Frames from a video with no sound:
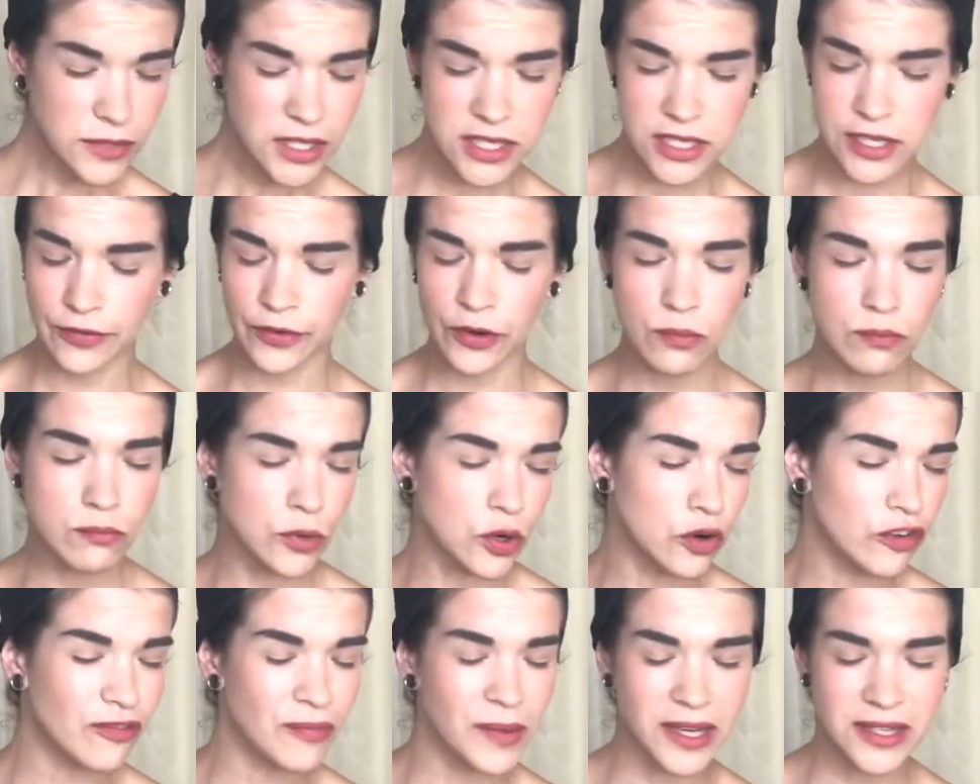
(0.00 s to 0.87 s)
different
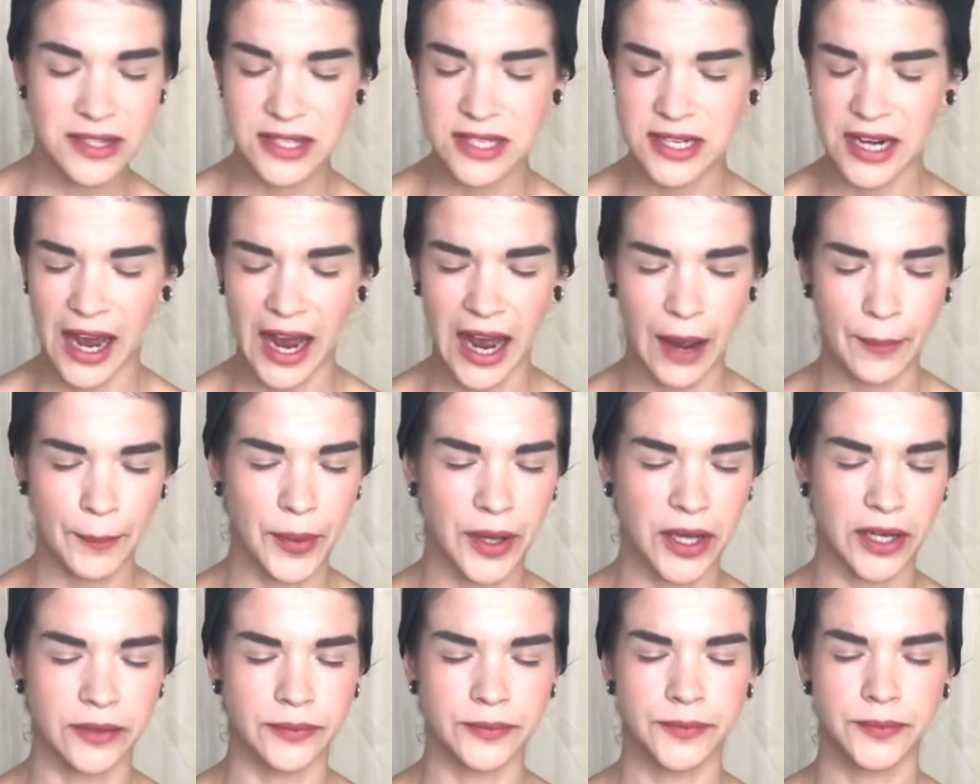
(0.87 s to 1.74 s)
movements to
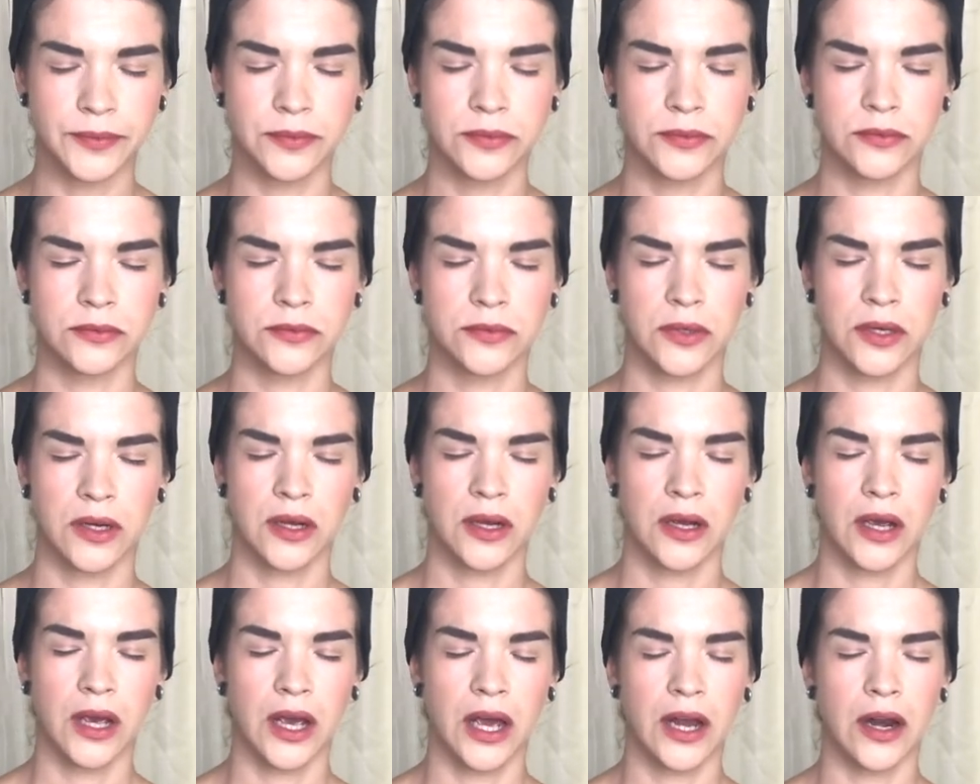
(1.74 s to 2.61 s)
happen,
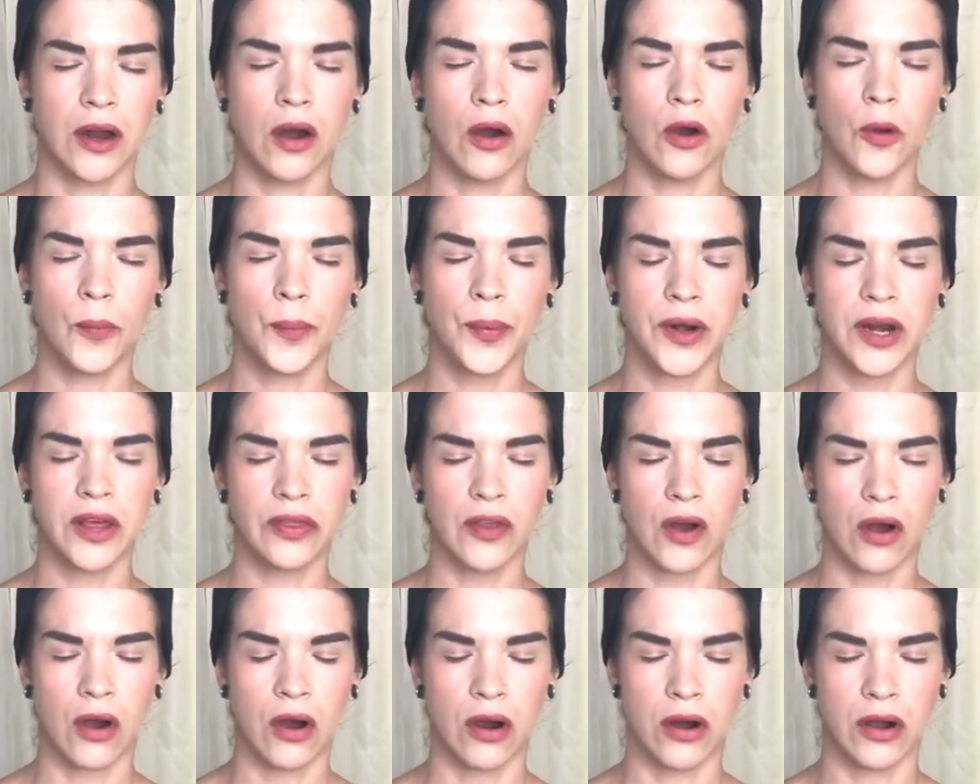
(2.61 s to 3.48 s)
and opening the
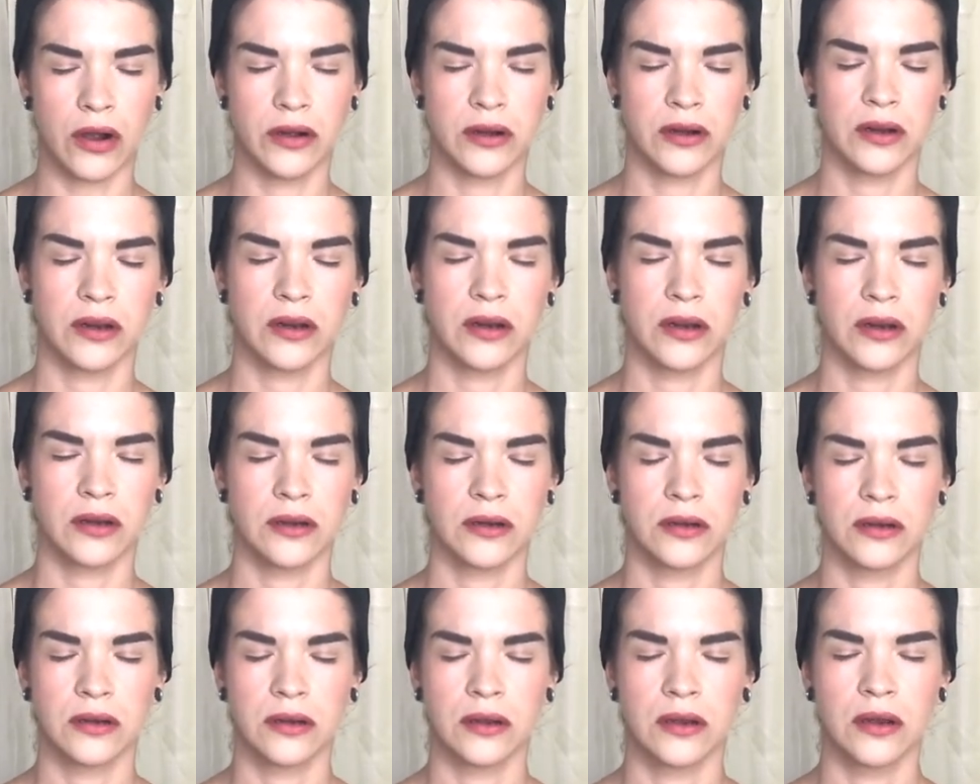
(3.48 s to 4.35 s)
heart,
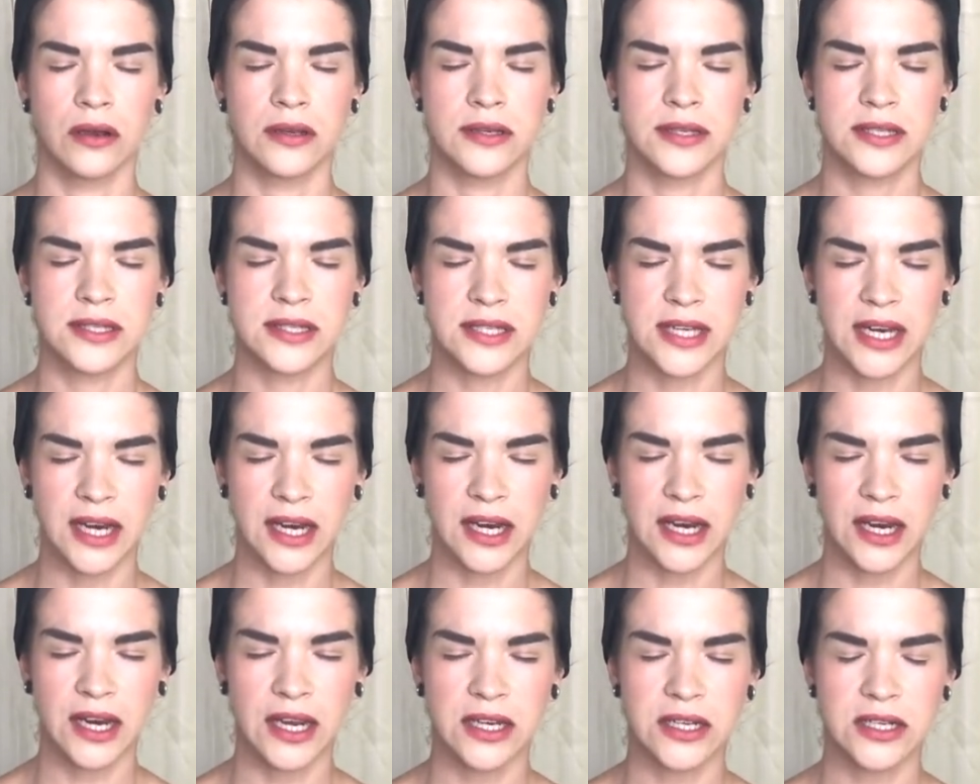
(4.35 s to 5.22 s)

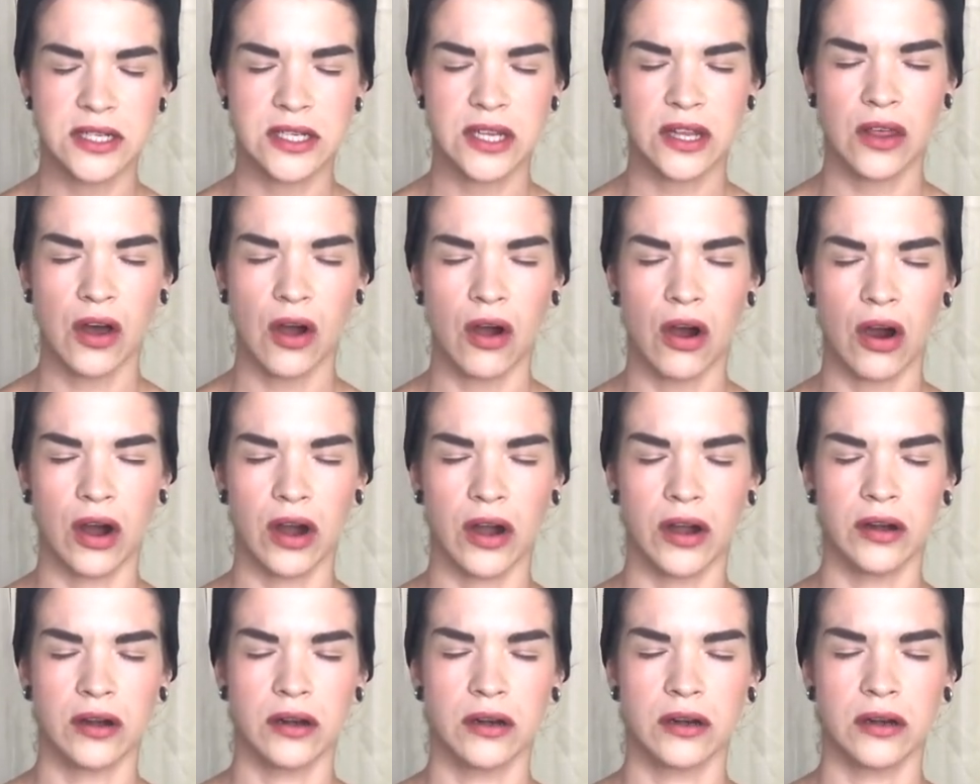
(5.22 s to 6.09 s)
sinking into the
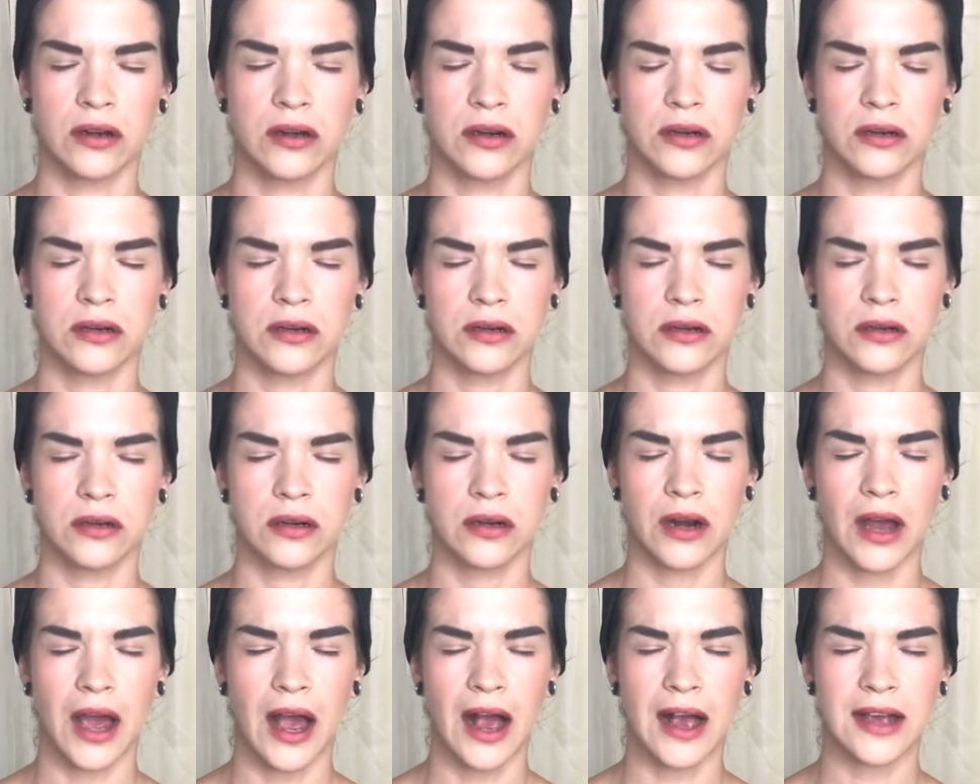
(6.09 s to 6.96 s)
heart,
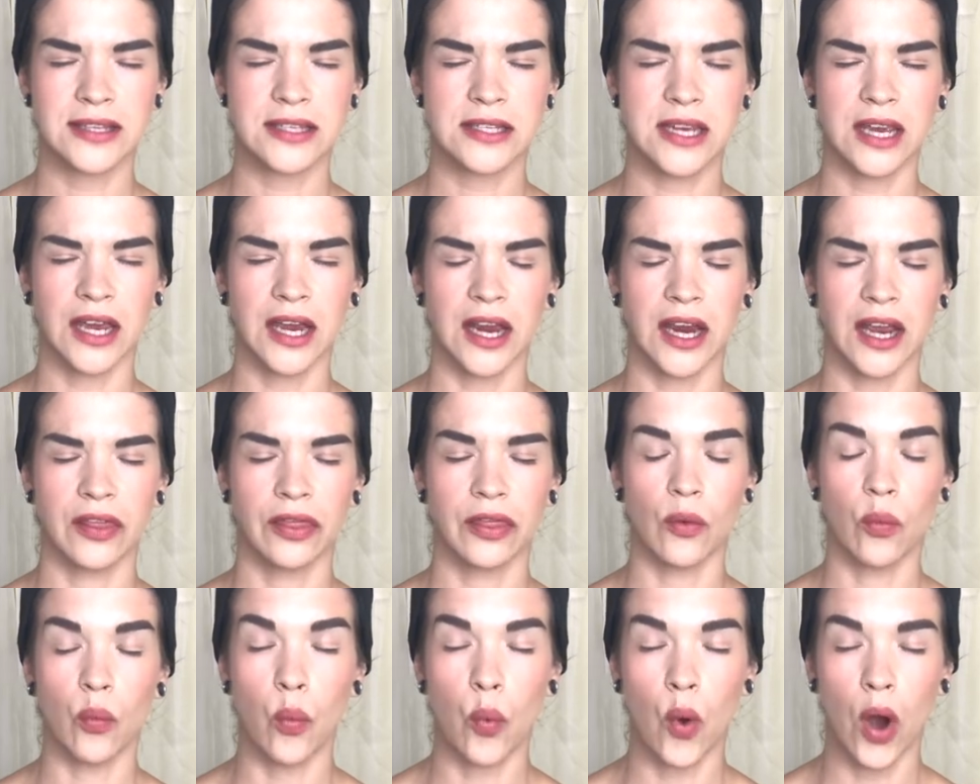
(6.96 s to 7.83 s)
asking
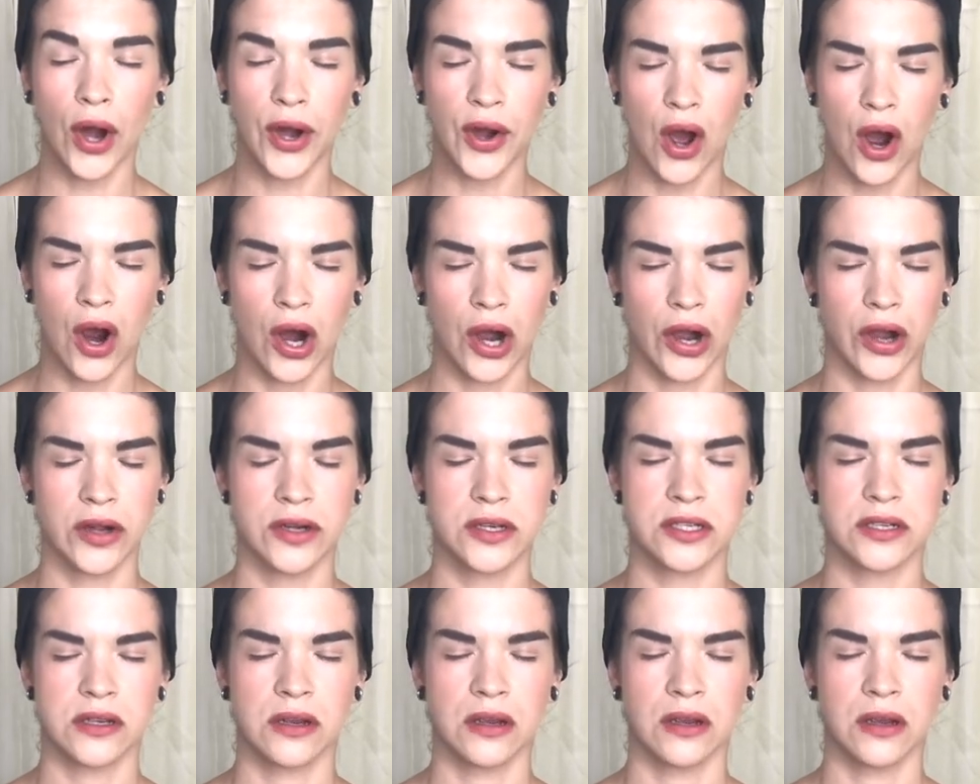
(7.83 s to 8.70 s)
the one heart
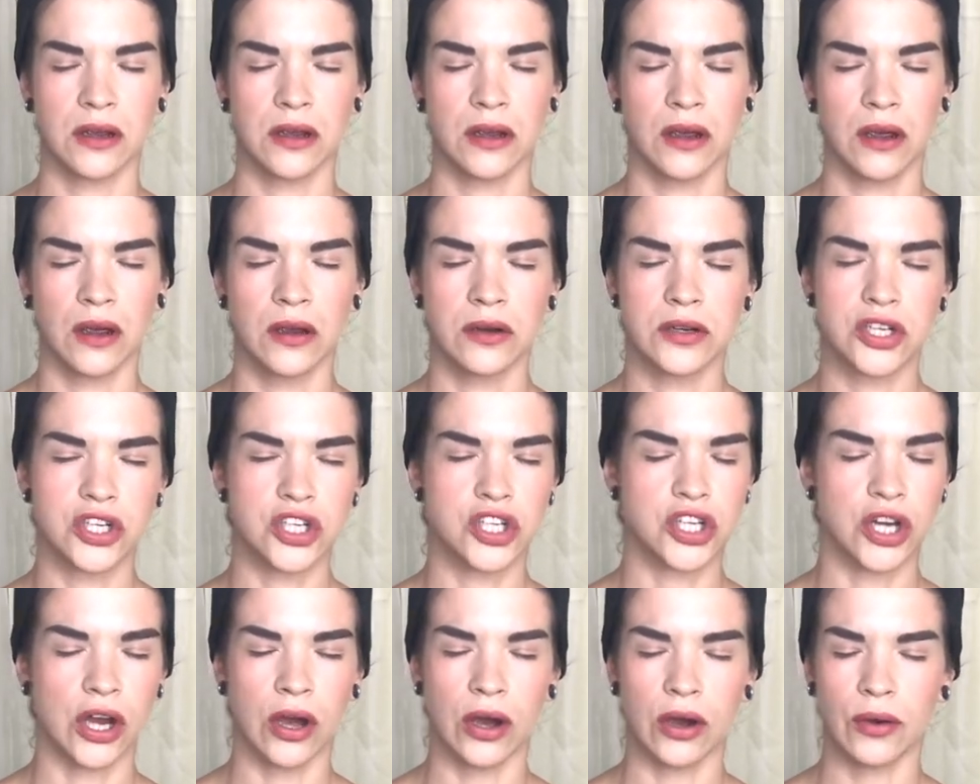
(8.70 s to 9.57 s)
to
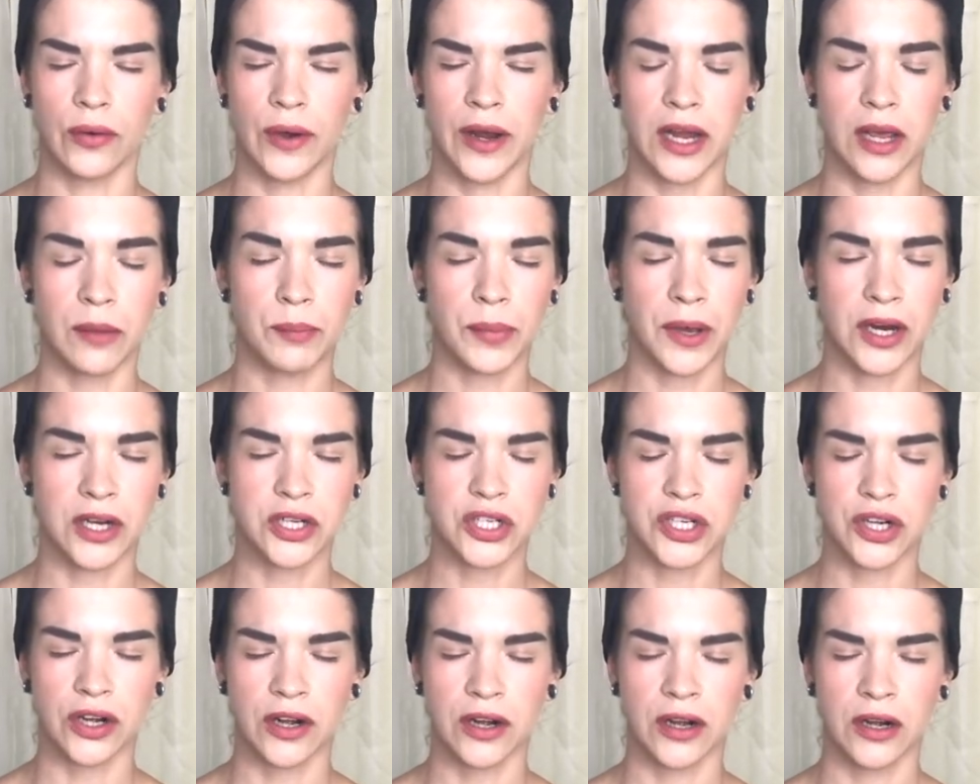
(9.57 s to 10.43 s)
show any
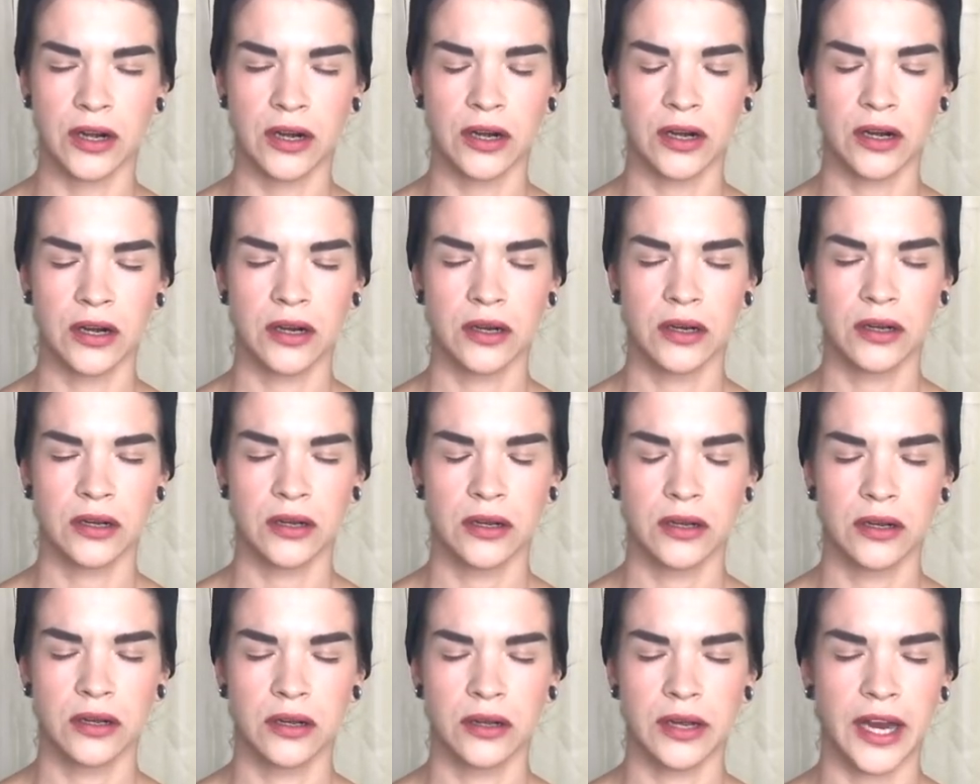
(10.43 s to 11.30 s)
picture,
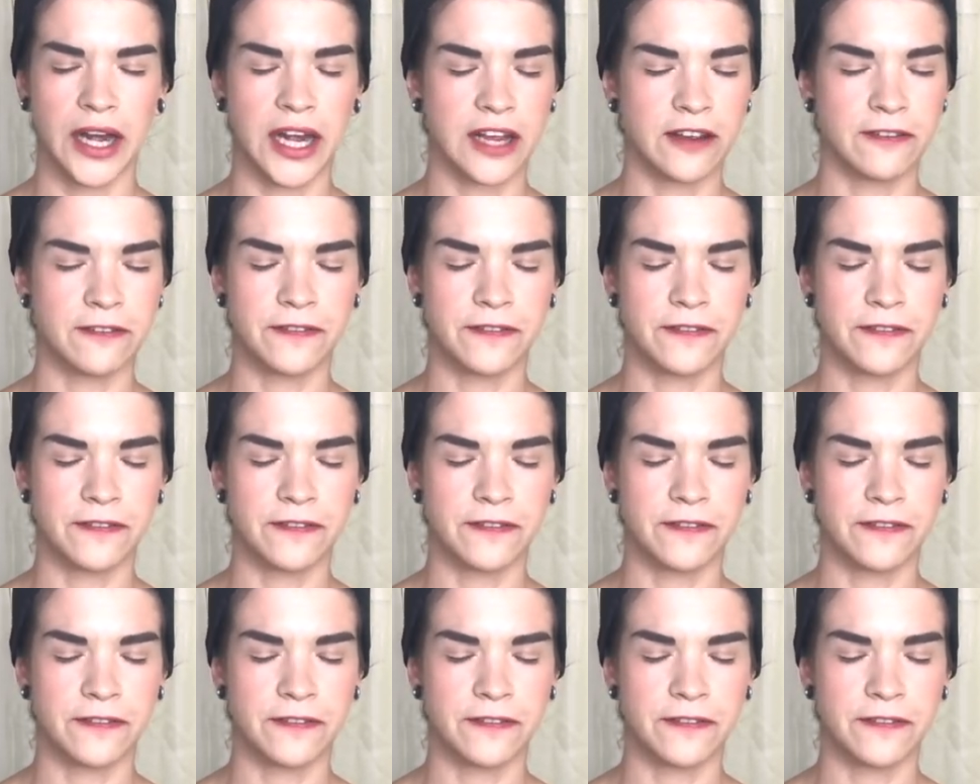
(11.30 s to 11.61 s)
any